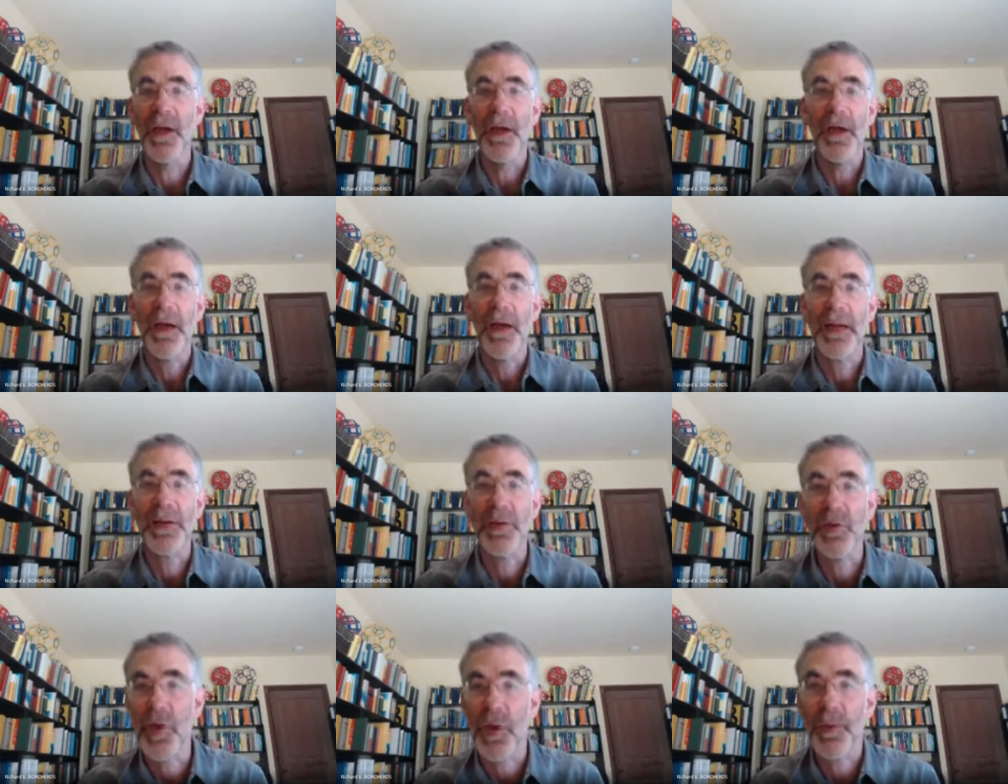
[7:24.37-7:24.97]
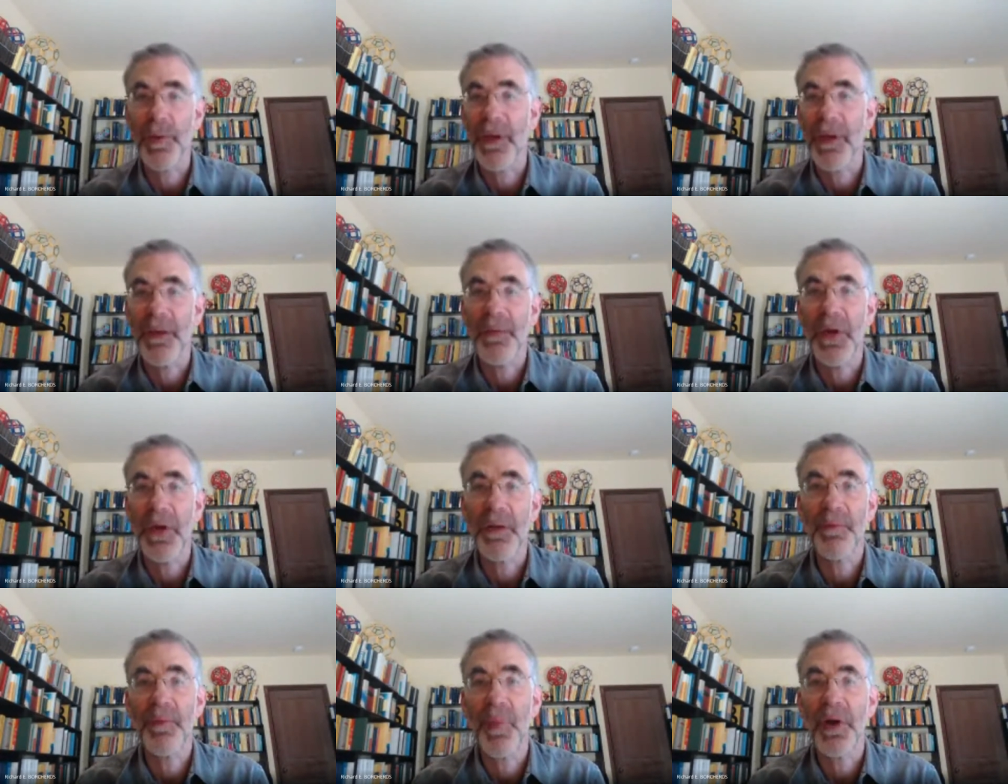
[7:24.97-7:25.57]
and dropping them
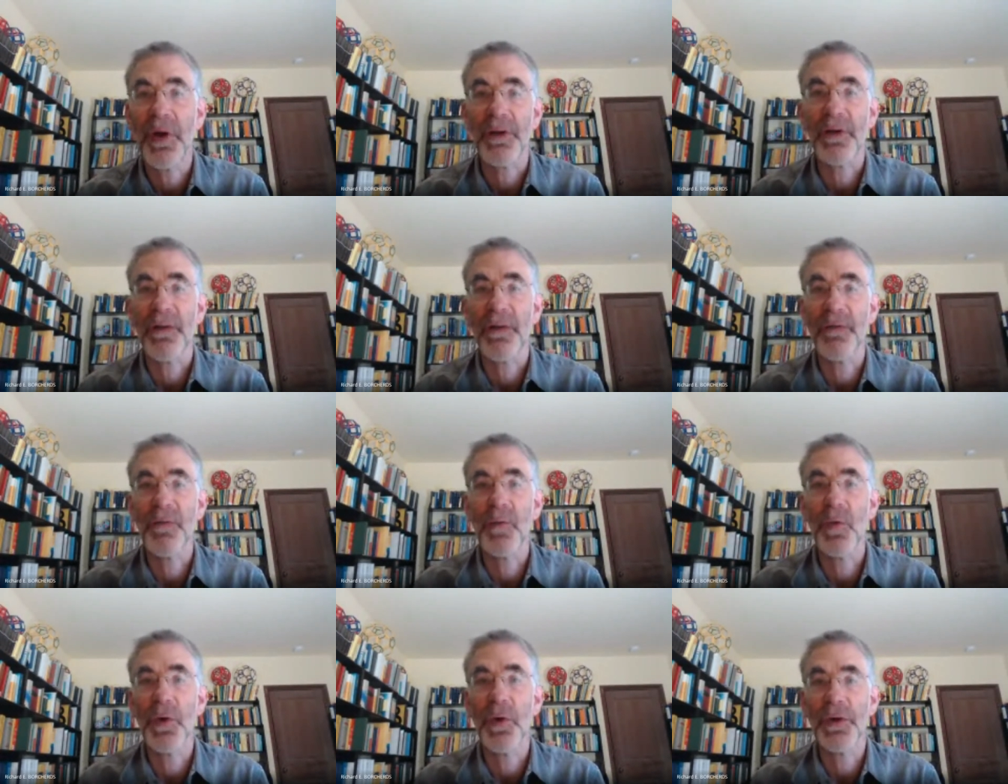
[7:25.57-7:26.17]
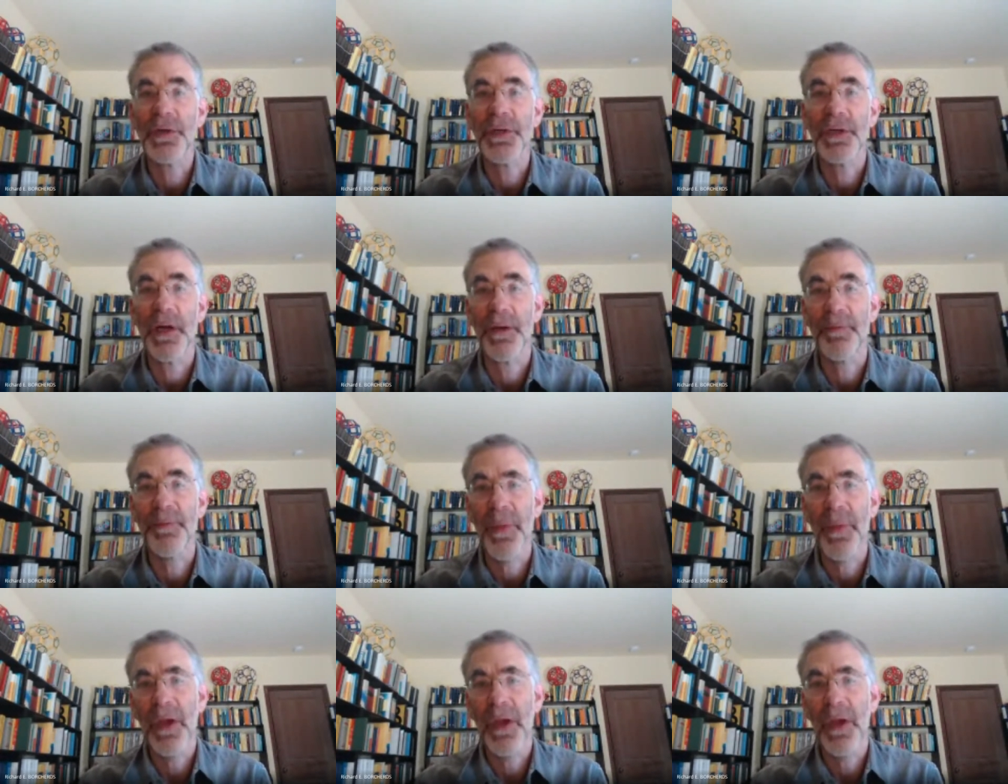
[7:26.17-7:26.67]
in a puddle of water.